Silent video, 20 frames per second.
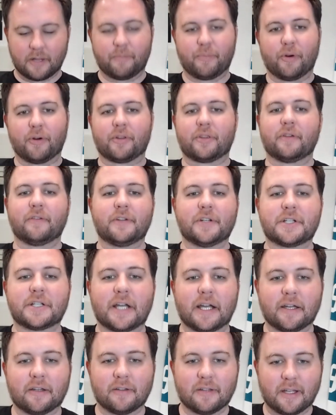the birth of your
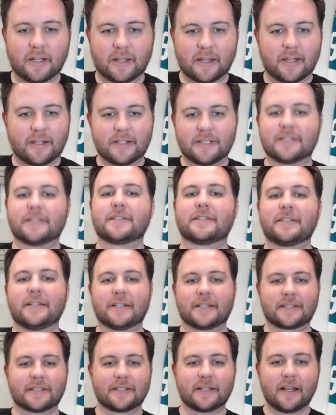child. Like that is,
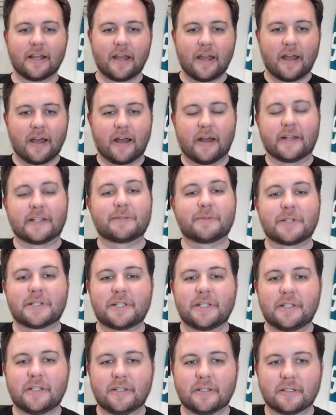yes. Uh,
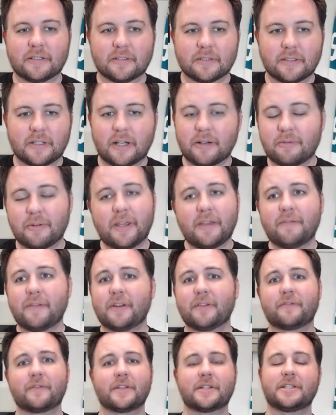especially, I don't,
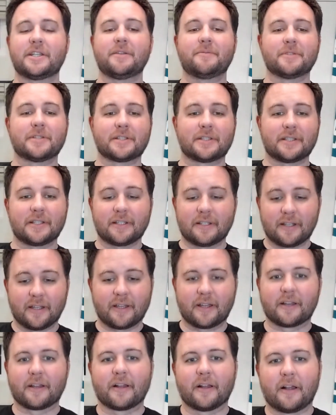even if the team was
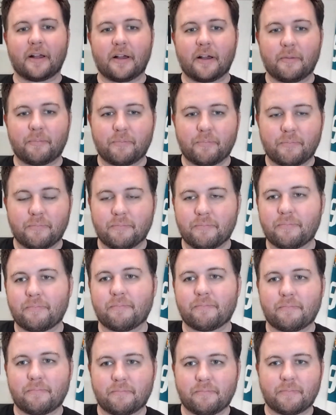like,
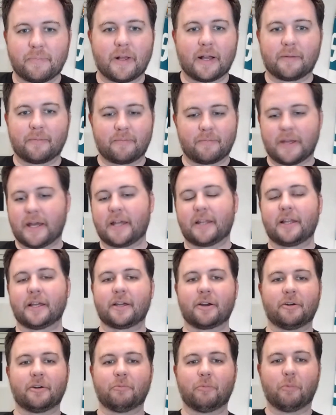had
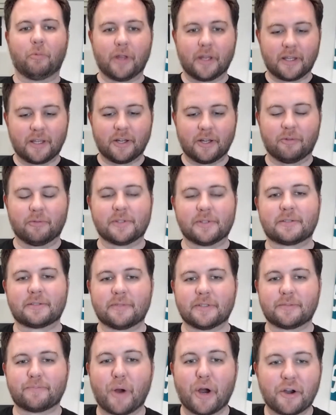like a, you know,
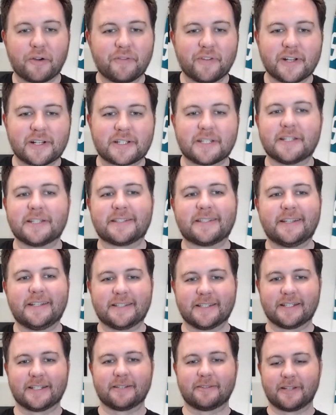was, was perfect this
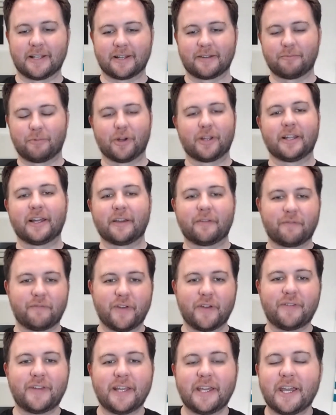season and had won
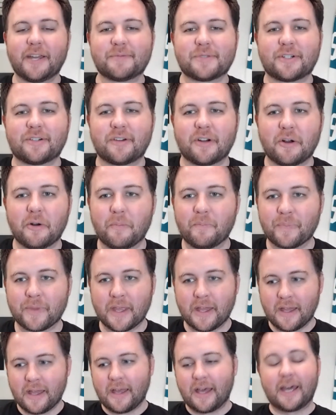like fifty games in a row.
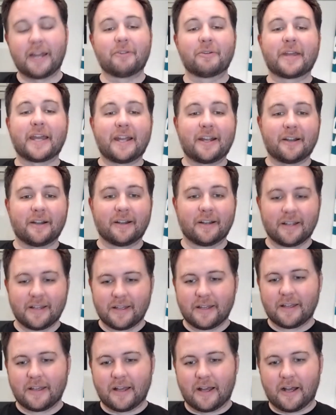I don't care.
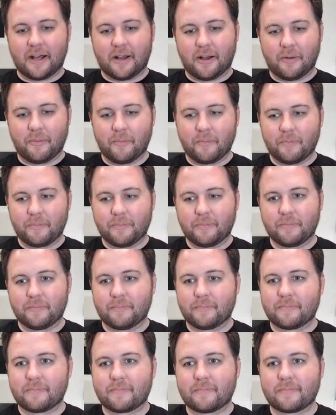Um,